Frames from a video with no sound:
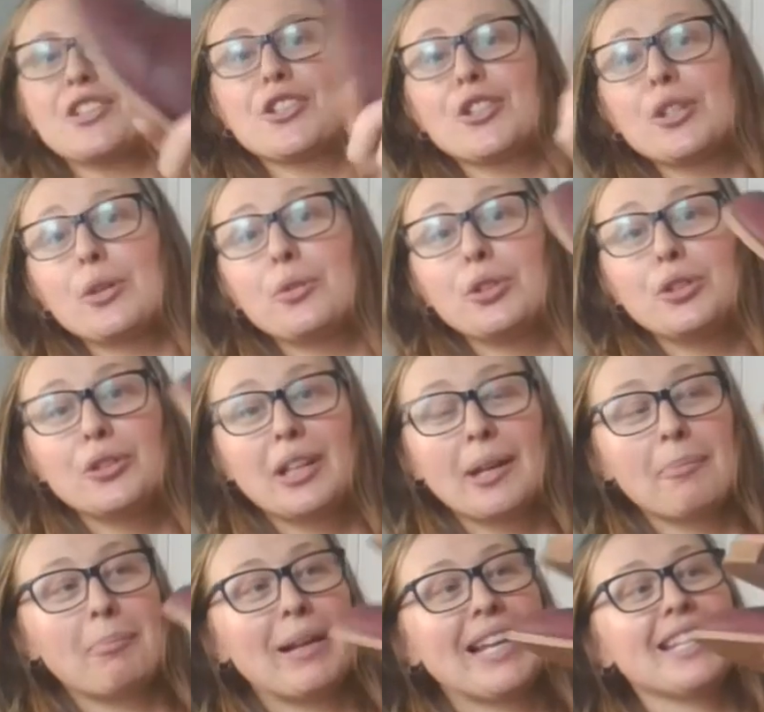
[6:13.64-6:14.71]
so you
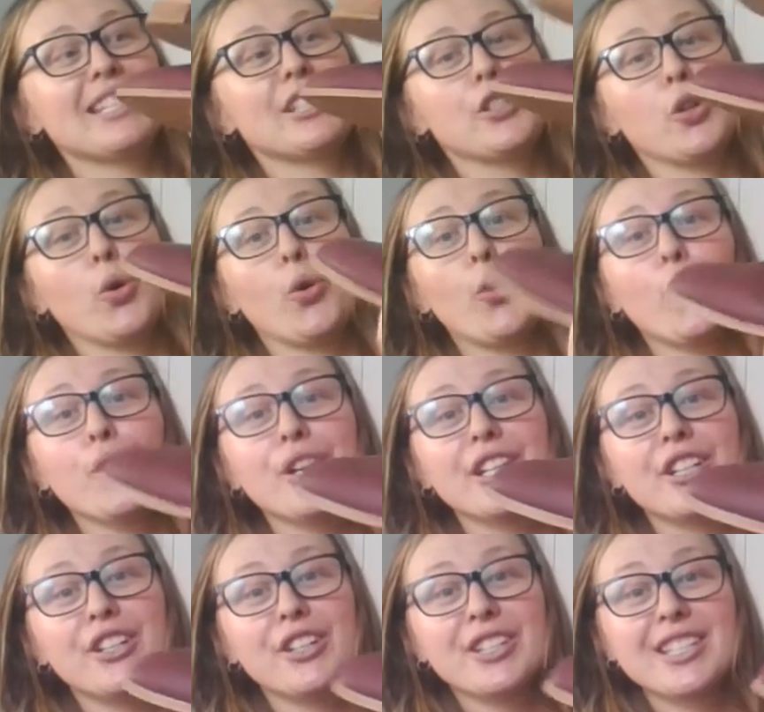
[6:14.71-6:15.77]
can place your
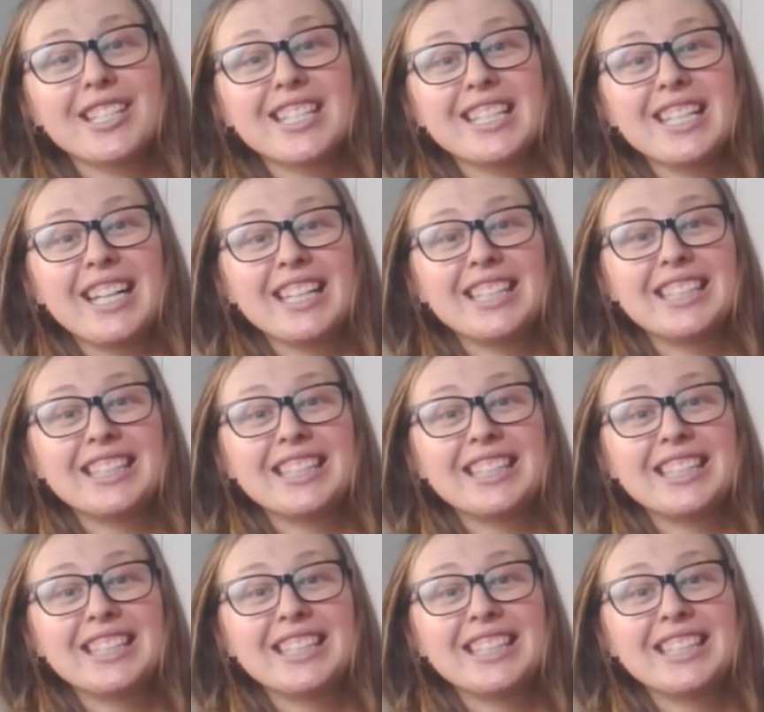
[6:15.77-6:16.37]
orders